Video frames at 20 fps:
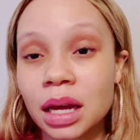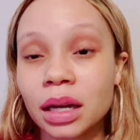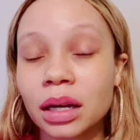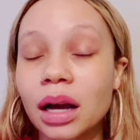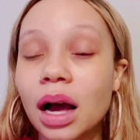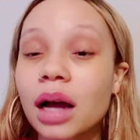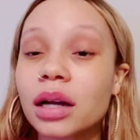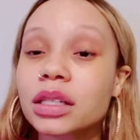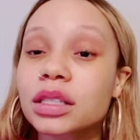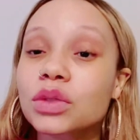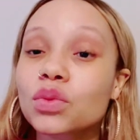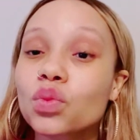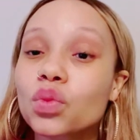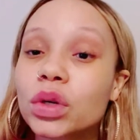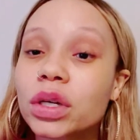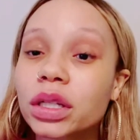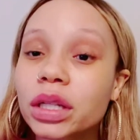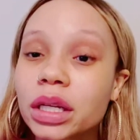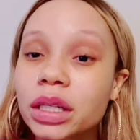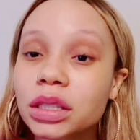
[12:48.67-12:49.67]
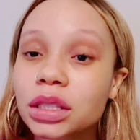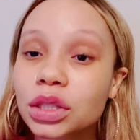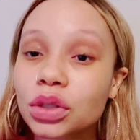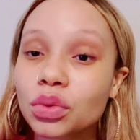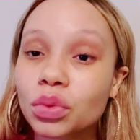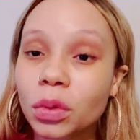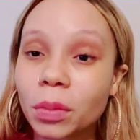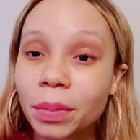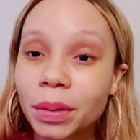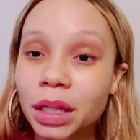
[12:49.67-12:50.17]
God is willing to
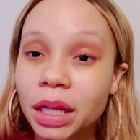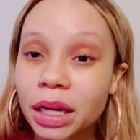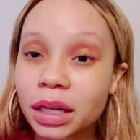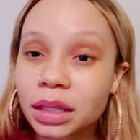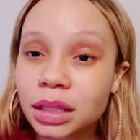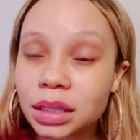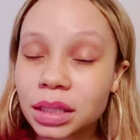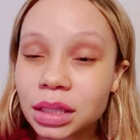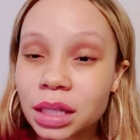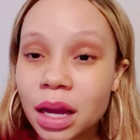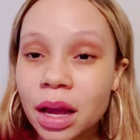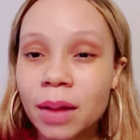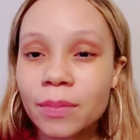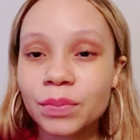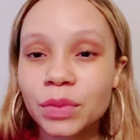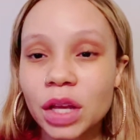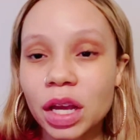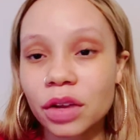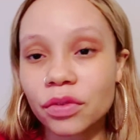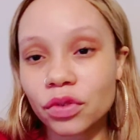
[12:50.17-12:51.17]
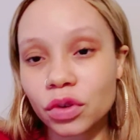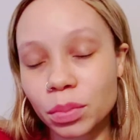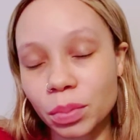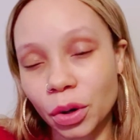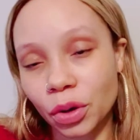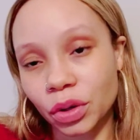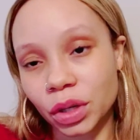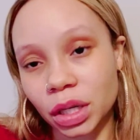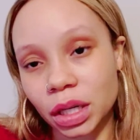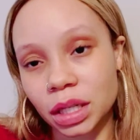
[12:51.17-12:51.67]
replace every
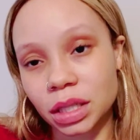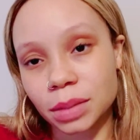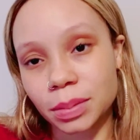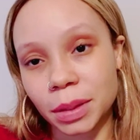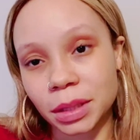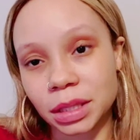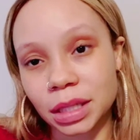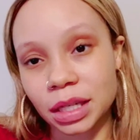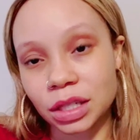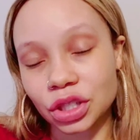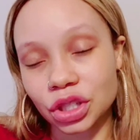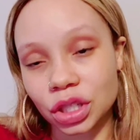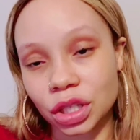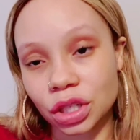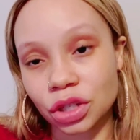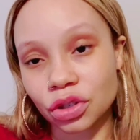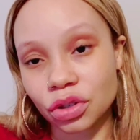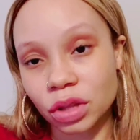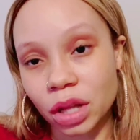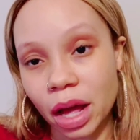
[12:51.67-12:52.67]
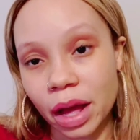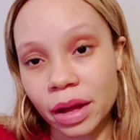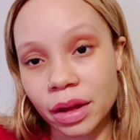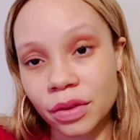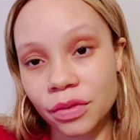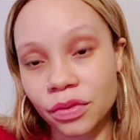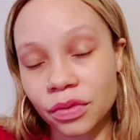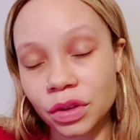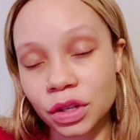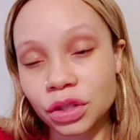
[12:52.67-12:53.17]
broken expectation in your life.
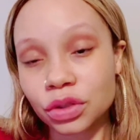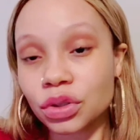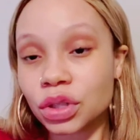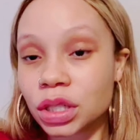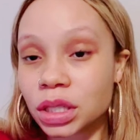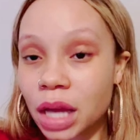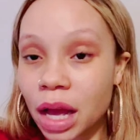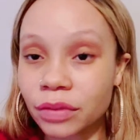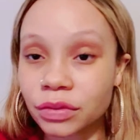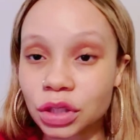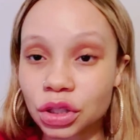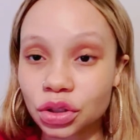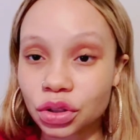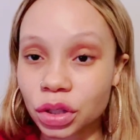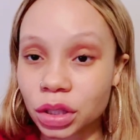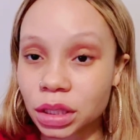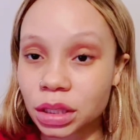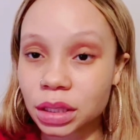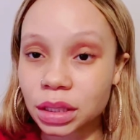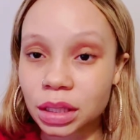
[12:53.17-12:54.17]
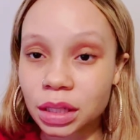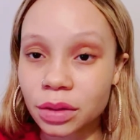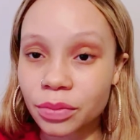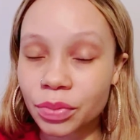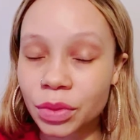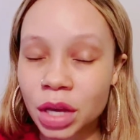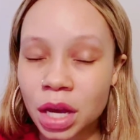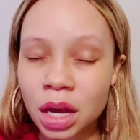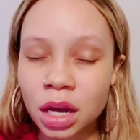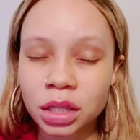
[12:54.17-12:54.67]
You just have to trust Him.
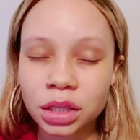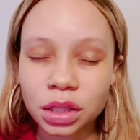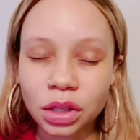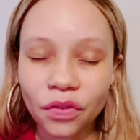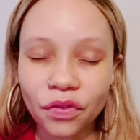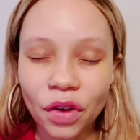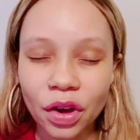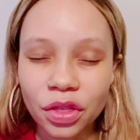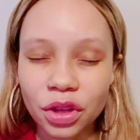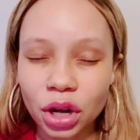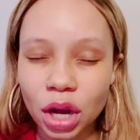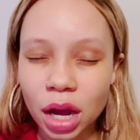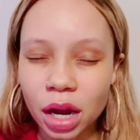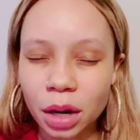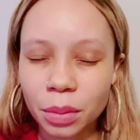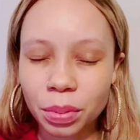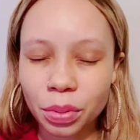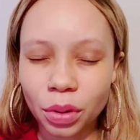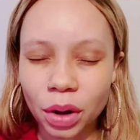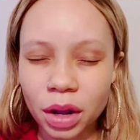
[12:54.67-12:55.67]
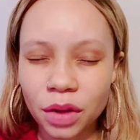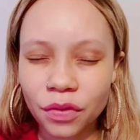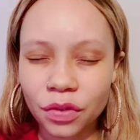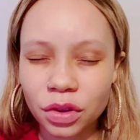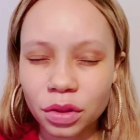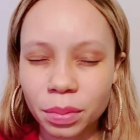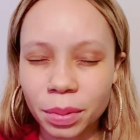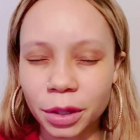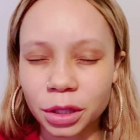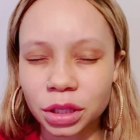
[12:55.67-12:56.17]
So, Father God, I pray for
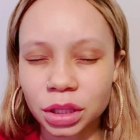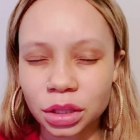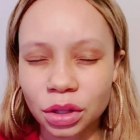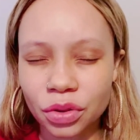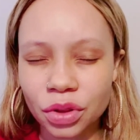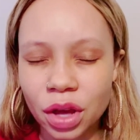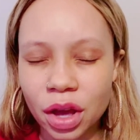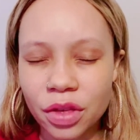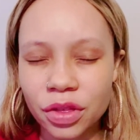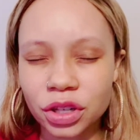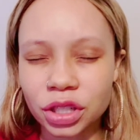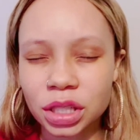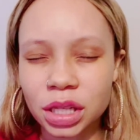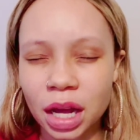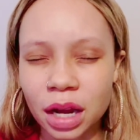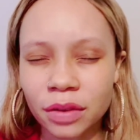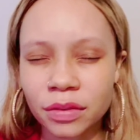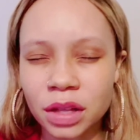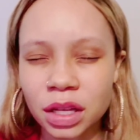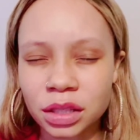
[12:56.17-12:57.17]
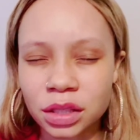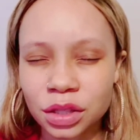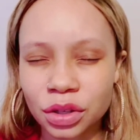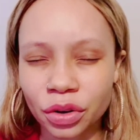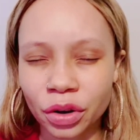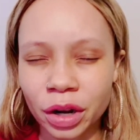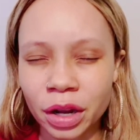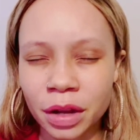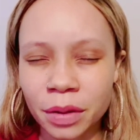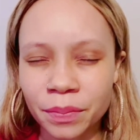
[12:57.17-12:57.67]
the person on the other side of that
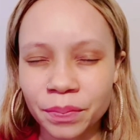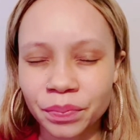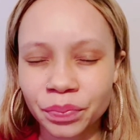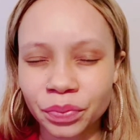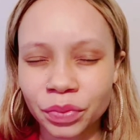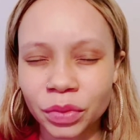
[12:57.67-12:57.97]
screen.